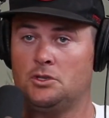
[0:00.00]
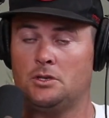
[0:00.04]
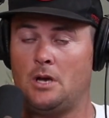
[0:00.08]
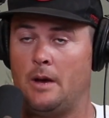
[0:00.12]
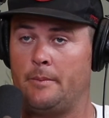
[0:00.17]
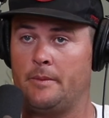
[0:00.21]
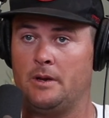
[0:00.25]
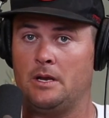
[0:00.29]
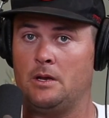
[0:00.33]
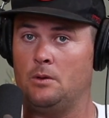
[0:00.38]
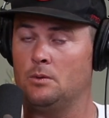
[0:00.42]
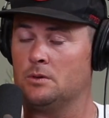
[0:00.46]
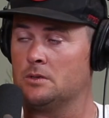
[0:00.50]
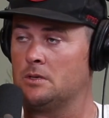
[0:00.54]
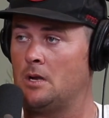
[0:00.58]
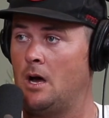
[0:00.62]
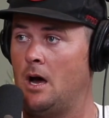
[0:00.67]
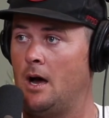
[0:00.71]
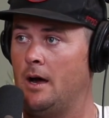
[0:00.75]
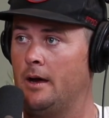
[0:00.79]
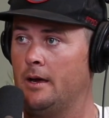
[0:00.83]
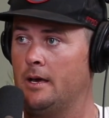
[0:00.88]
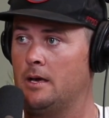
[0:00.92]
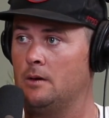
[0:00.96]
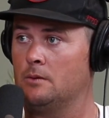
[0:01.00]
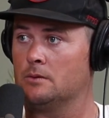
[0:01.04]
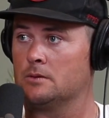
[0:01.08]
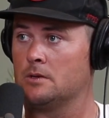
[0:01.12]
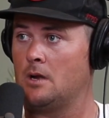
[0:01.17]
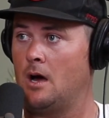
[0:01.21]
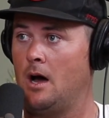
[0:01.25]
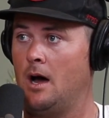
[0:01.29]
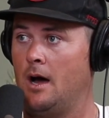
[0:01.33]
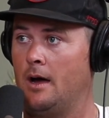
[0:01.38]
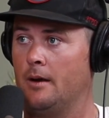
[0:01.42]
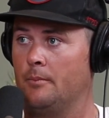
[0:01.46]
I mean, he was
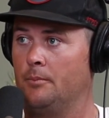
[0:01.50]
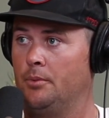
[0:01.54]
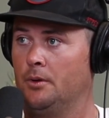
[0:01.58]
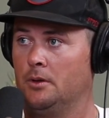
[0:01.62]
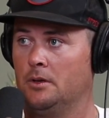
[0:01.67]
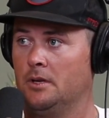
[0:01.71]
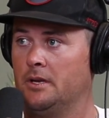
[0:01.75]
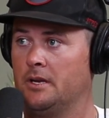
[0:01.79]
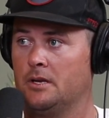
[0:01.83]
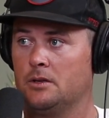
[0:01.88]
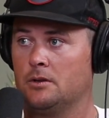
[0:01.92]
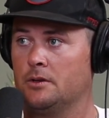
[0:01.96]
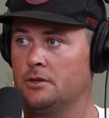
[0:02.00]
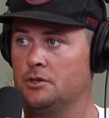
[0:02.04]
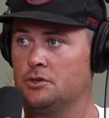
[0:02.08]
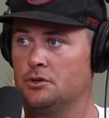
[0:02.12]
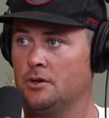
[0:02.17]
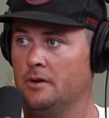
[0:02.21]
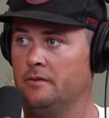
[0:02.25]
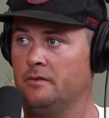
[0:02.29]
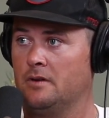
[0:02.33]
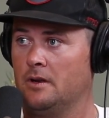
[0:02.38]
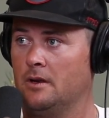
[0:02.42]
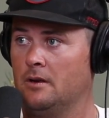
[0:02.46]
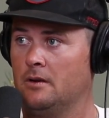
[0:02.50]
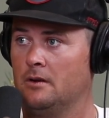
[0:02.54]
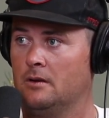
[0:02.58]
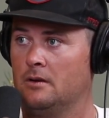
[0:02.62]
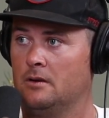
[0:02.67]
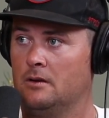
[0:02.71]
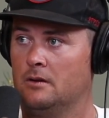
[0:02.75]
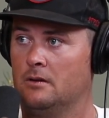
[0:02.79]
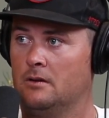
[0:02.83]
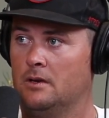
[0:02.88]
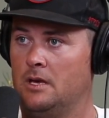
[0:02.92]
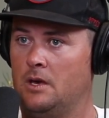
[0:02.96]
not politically driven.
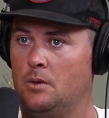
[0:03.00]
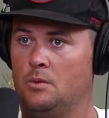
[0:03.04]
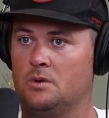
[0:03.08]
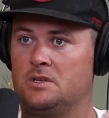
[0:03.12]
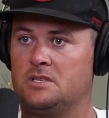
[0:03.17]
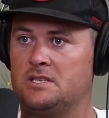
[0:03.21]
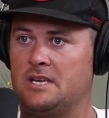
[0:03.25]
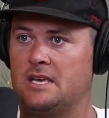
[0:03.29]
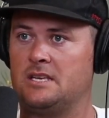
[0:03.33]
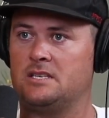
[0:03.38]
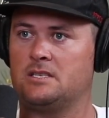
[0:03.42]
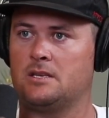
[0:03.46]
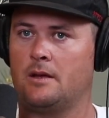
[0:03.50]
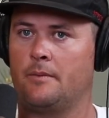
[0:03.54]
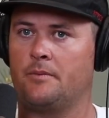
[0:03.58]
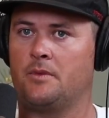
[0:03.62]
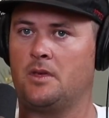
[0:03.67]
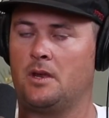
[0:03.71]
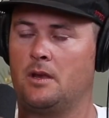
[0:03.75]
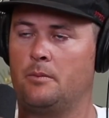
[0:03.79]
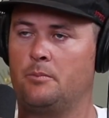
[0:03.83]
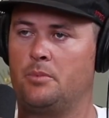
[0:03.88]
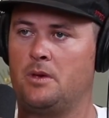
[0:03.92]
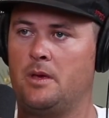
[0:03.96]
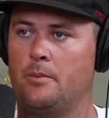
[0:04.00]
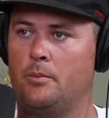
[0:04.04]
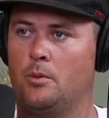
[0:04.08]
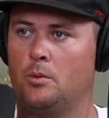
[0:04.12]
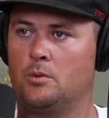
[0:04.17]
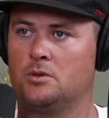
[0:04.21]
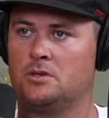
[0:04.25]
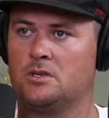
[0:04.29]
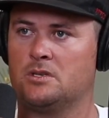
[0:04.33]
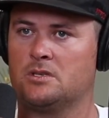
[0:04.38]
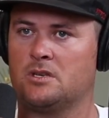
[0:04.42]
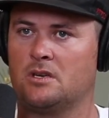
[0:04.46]
He would say something and people
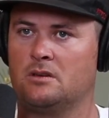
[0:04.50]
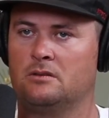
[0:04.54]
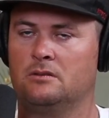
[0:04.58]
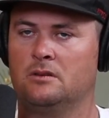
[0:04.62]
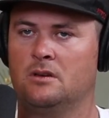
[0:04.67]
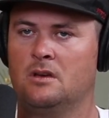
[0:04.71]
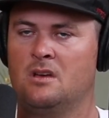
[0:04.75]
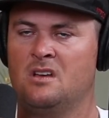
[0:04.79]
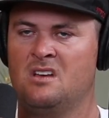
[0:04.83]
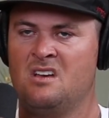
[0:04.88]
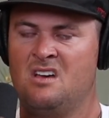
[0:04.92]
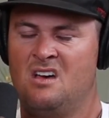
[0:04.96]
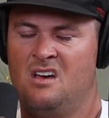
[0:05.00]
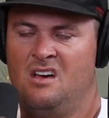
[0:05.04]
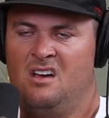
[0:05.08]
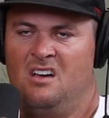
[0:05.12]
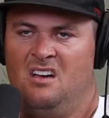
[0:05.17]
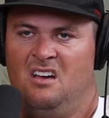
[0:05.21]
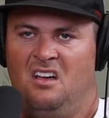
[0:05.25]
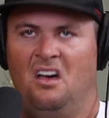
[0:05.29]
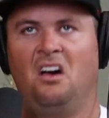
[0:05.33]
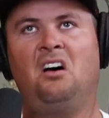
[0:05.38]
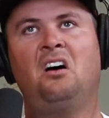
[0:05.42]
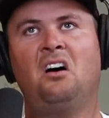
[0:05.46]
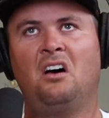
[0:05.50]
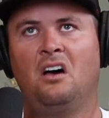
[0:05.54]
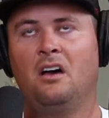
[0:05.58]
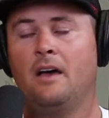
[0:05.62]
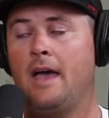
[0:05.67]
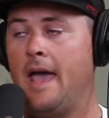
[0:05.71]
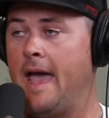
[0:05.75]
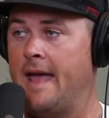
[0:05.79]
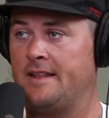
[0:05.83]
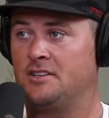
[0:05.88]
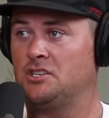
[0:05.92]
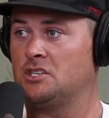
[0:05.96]
would just like,
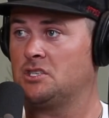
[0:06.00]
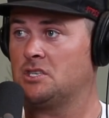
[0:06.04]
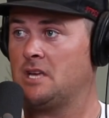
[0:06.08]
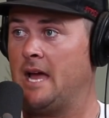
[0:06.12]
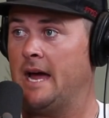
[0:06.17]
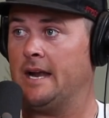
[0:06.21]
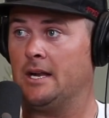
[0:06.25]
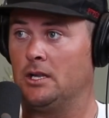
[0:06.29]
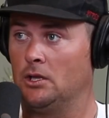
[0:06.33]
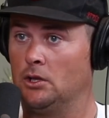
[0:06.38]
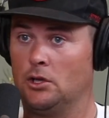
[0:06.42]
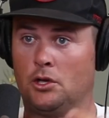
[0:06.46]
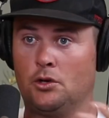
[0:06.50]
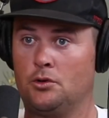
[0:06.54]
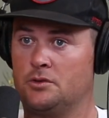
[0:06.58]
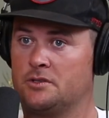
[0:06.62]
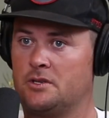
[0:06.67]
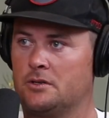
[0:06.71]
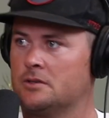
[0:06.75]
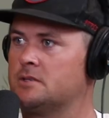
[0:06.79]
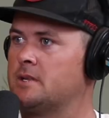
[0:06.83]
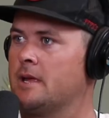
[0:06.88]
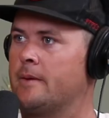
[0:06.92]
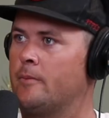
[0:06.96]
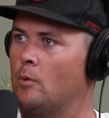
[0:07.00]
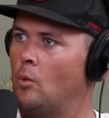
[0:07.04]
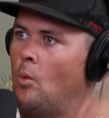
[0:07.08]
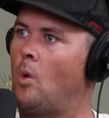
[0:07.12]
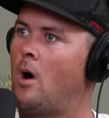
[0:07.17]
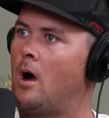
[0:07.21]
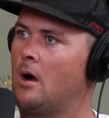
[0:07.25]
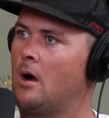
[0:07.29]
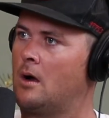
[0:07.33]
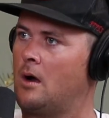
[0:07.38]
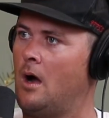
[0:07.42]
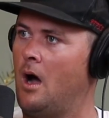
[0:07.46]
and just kind of lose their steam and
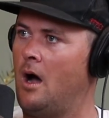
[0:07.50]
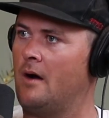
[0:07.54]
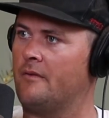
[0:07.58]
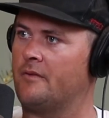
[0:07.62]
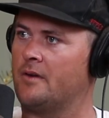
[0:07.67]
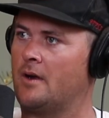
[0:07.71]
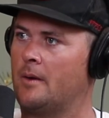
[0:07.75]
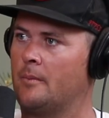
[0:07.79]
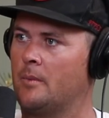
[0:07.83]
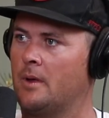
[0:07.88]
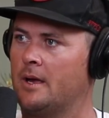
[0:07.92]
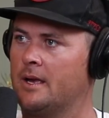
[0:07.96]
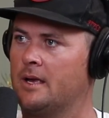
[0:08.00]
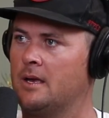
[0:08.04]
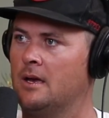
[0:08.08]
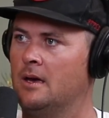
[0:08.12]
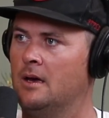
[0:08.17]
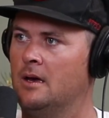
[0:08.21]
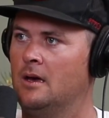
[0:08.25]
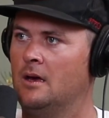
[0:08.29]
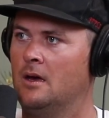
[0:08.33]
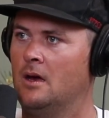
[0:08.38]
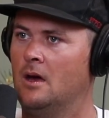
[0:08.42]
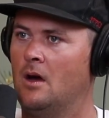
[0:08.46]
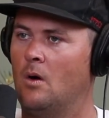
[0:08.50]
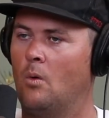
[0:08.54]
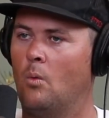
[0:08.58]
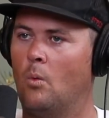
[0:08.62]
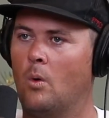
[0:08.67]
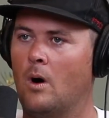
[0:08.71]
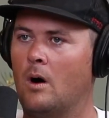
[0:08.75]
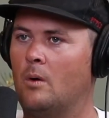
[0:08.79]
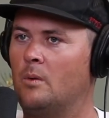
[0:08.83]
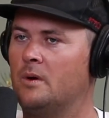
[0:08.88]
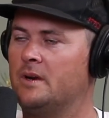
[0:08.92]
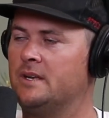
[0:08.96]
walk off. And I'm like,
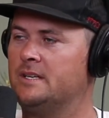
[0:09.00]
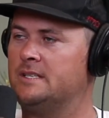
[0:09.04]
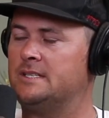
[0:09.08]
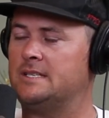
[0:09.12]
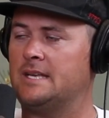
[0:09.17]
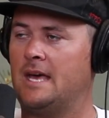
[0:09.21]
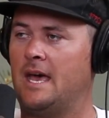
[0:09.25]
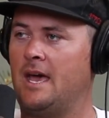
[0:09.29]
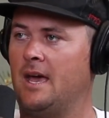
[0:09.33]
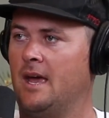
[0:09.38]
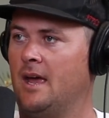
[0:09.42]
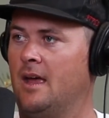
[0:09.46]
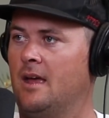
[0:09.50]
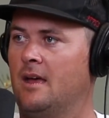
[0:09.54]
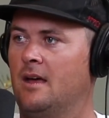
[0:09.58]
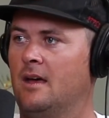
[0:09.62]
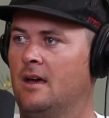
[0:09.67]
what would he say?